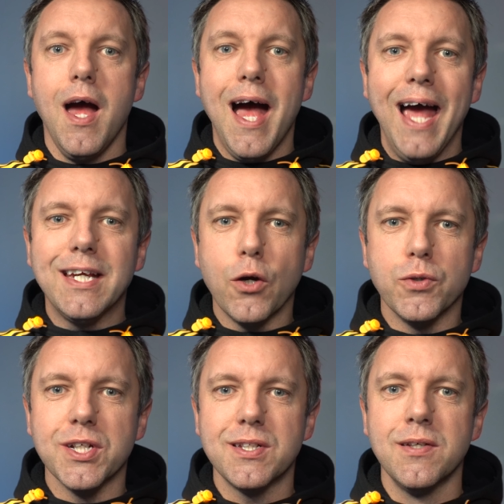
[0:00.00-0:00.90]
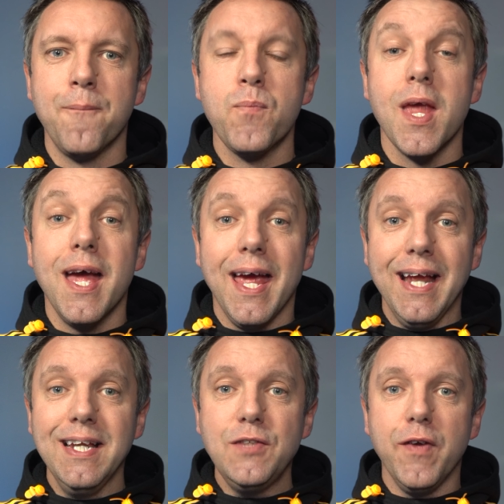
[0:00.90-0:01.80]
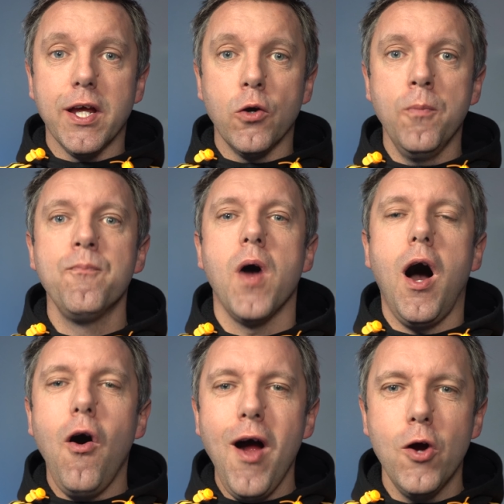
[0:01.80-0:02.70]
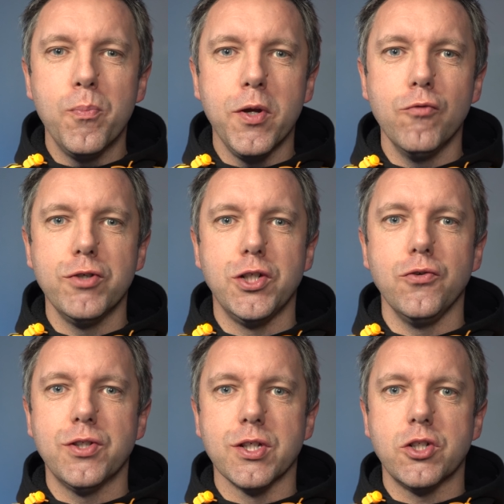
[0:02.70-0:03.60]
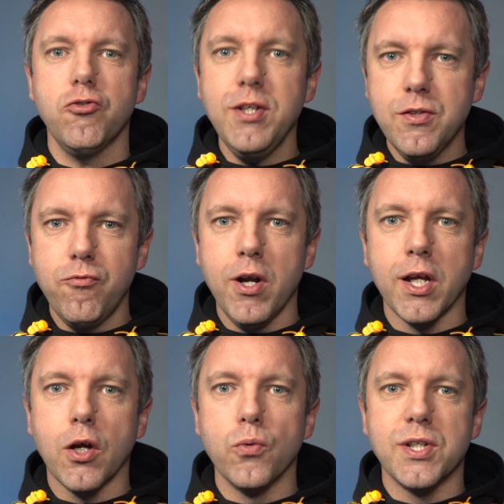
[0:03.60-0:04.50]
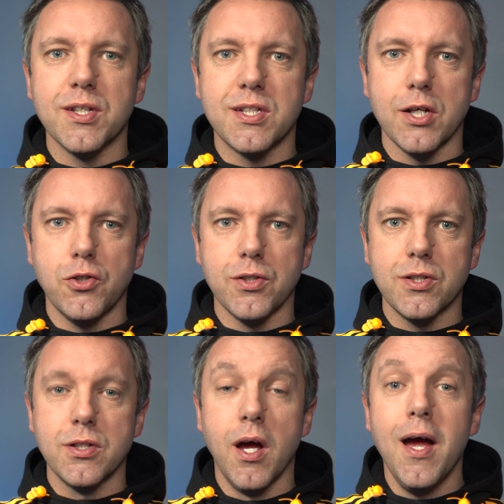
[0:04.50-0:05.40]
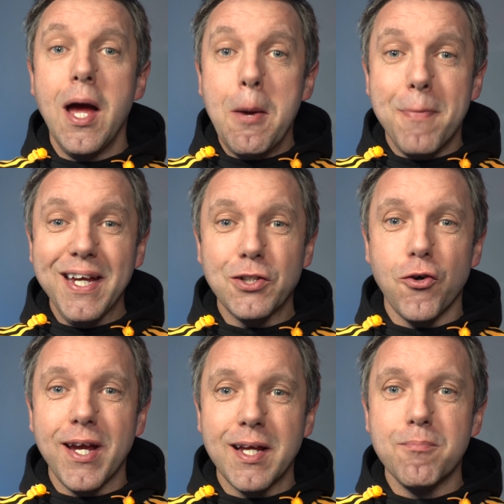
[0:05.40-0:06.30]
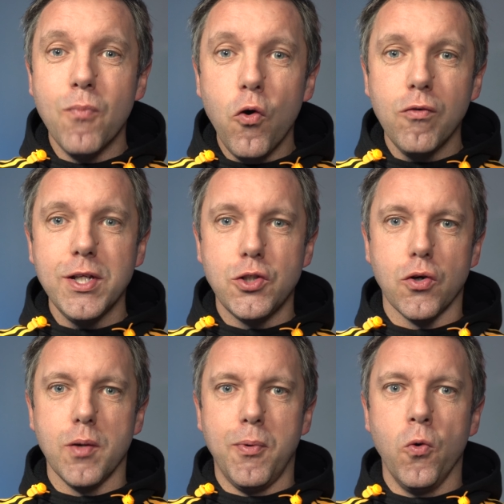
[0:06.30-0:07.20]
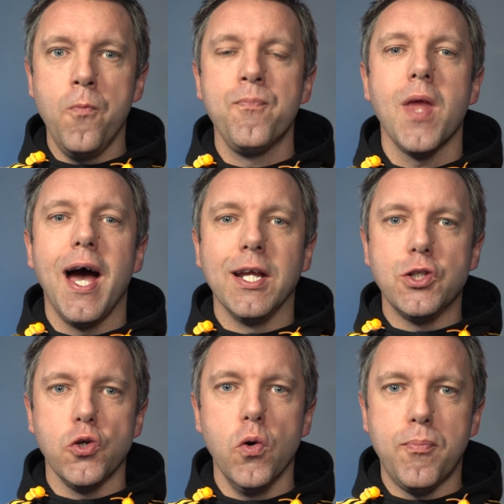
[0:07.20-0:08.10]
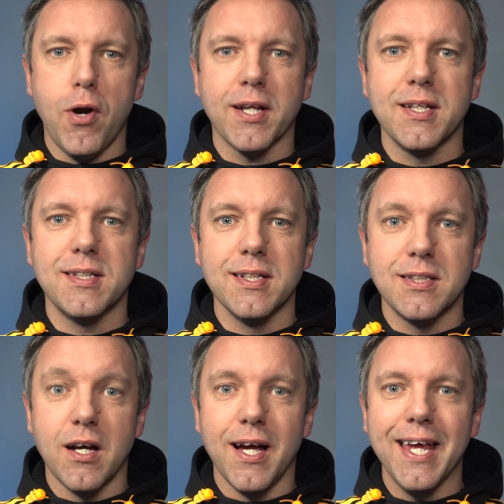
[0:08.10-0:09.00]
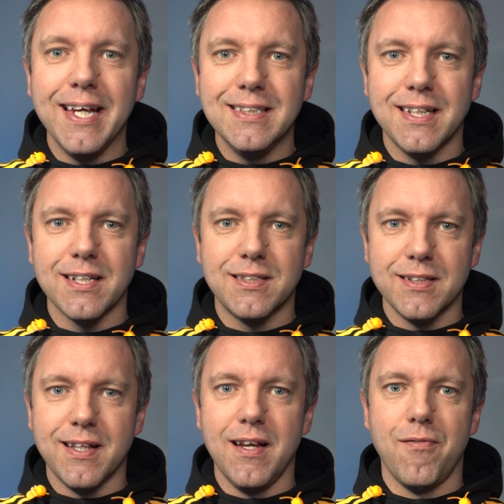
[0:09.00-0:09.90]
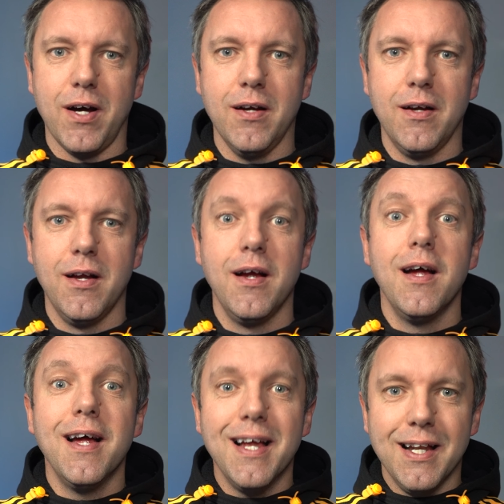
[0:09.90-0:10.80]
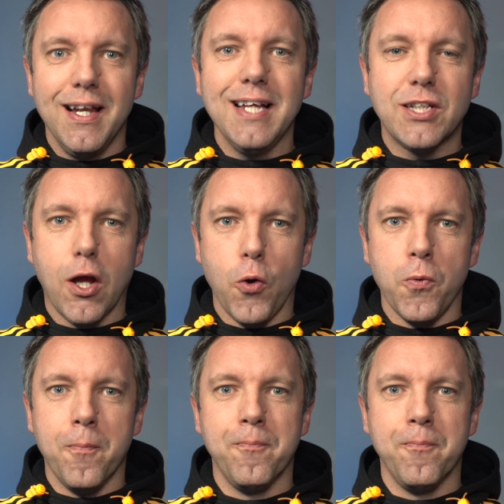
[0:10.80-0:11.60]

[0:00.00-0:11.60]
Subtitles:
Hey coaches, in this video, I'll help you reduce the stress of running coaching sessions, make training more enjoyable, and ensure practices are easier to deliver. Let's go.